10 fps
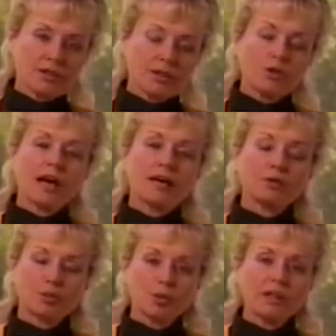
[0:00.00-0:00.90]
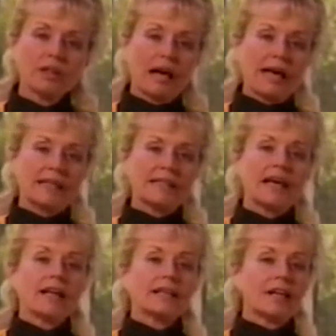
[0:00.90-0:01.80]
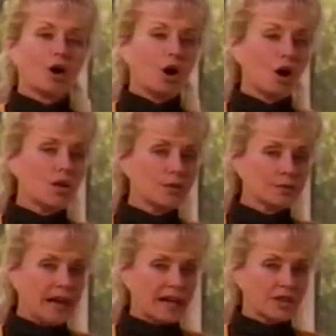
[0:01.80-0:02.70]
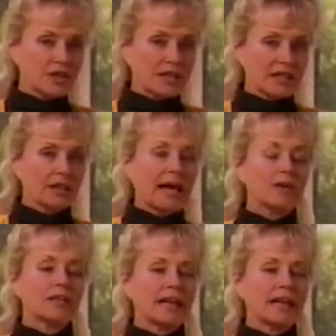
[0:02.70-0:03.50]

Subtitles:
you have to realize that all the factors that allowed